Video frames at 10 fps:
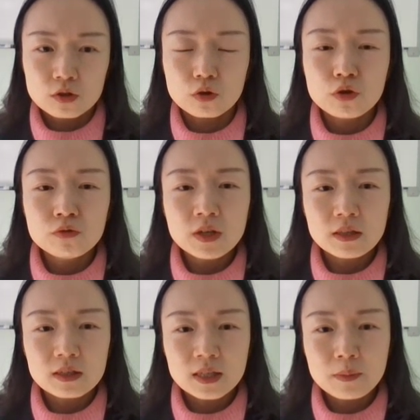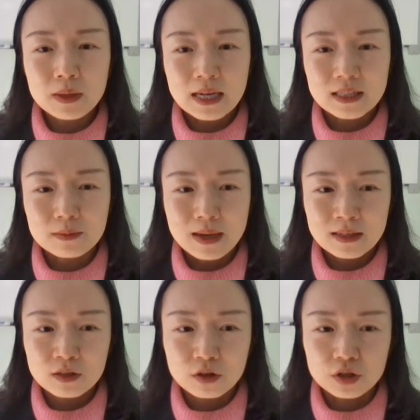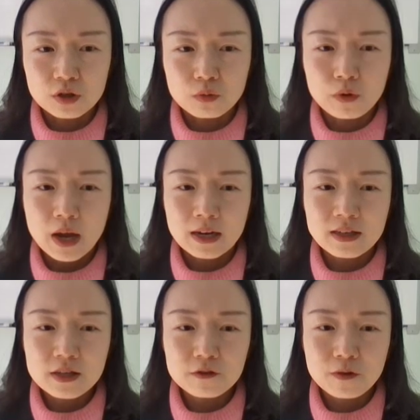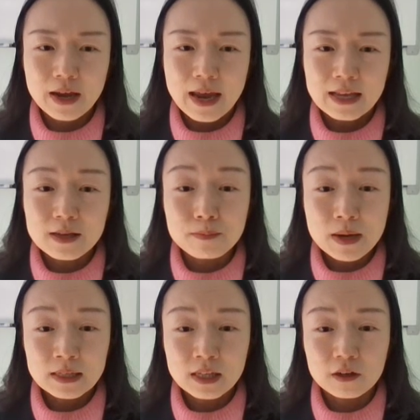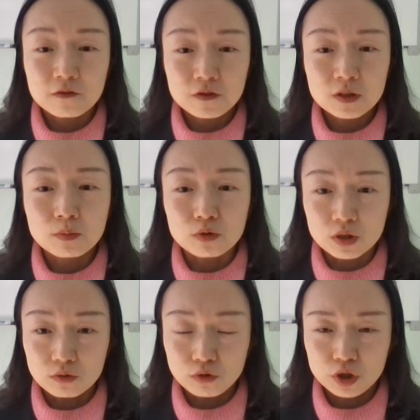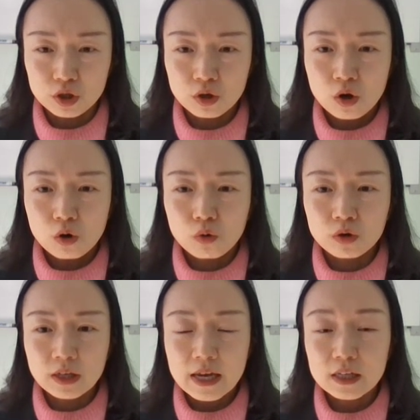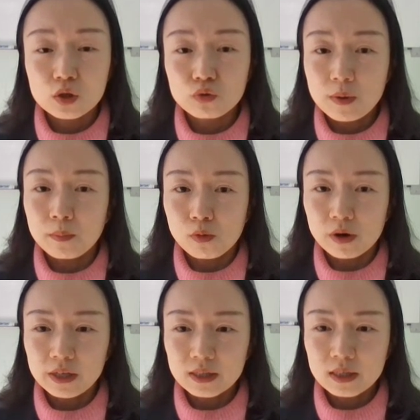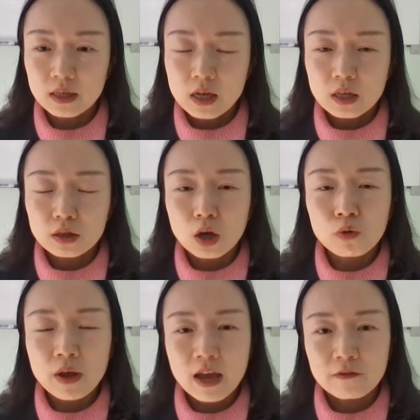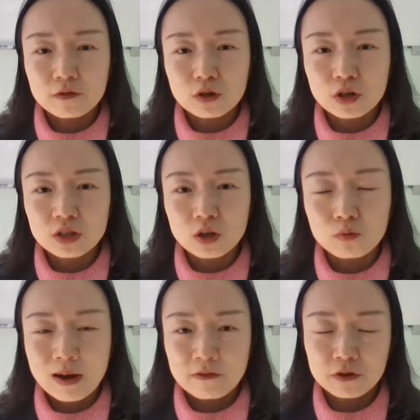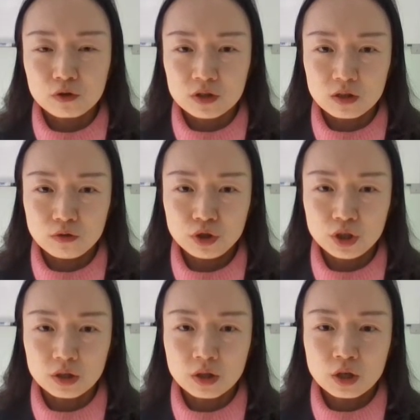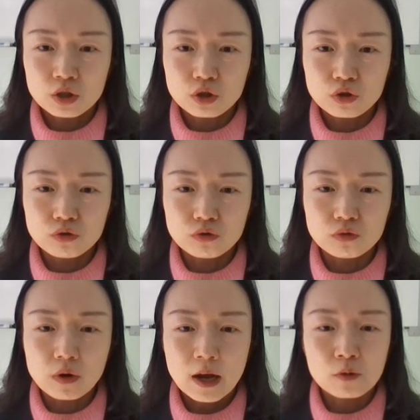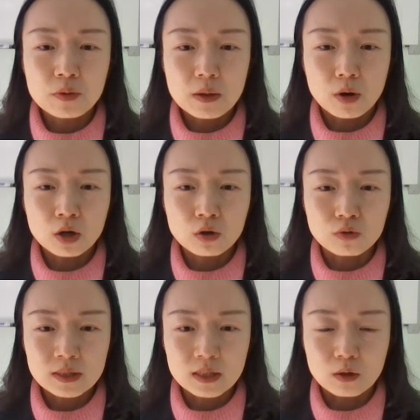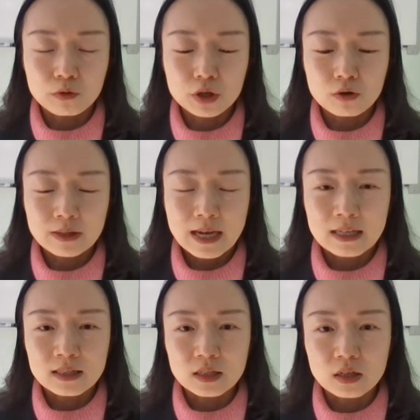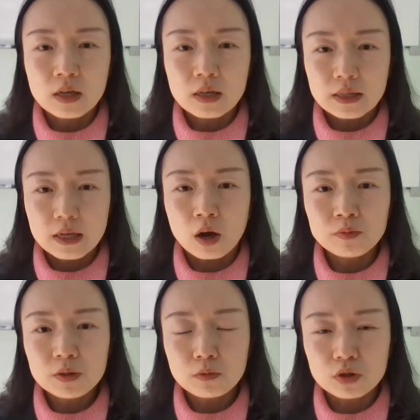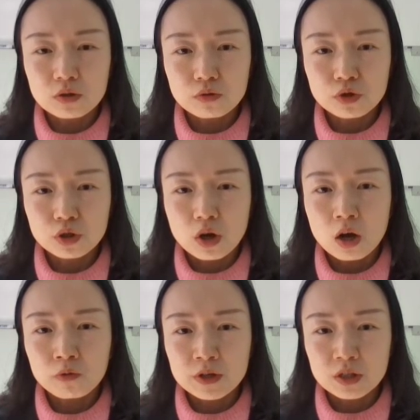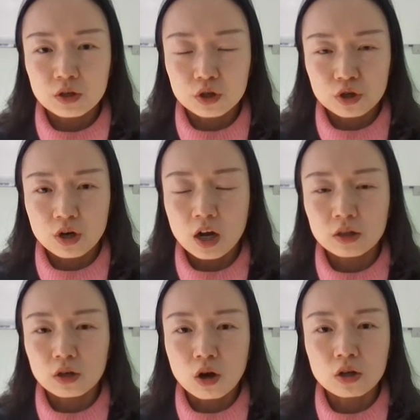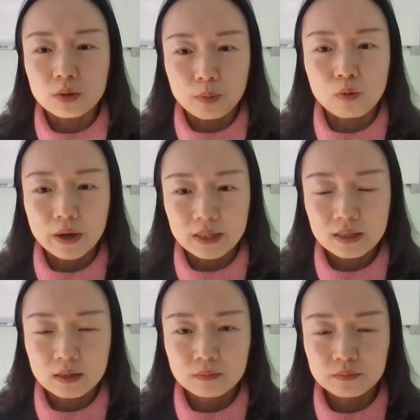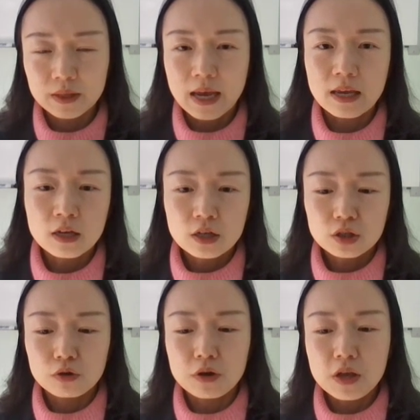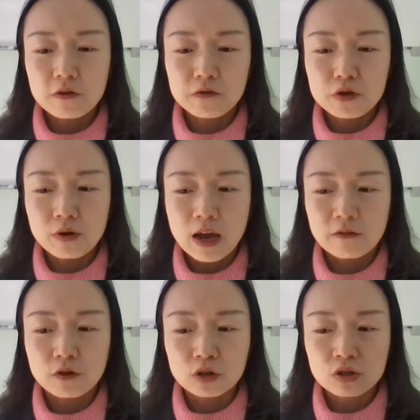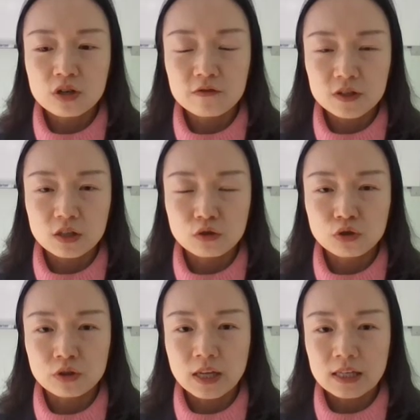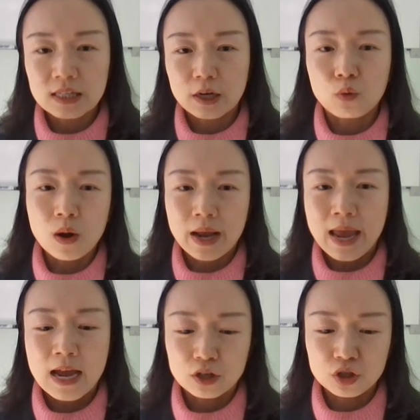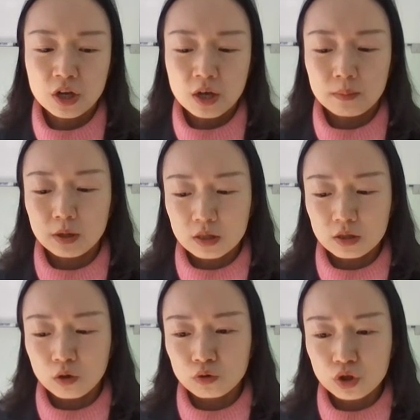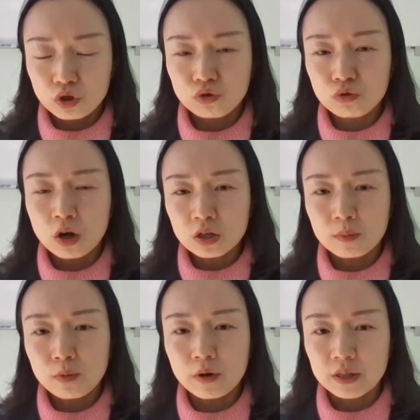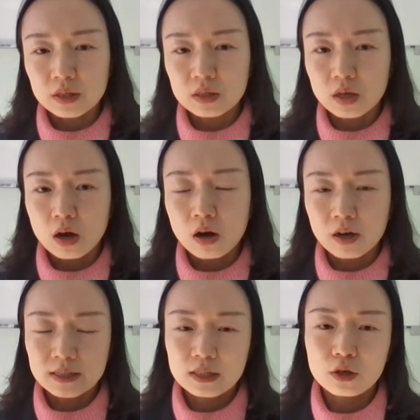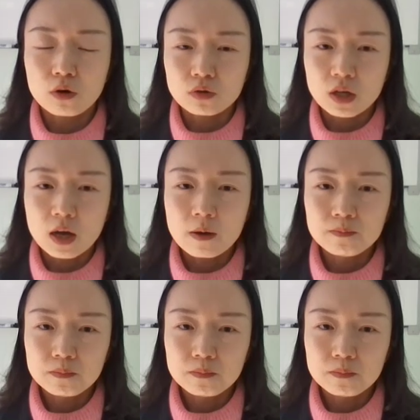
So using the simplex method, we identify any basic feasible solution or the extreme point. Now we have learned the graphical solution to LP models. We know that the optimal solution always occurs on the corner point. Okay, so if you have alternative solution that's like one edge, but those two corner points are still the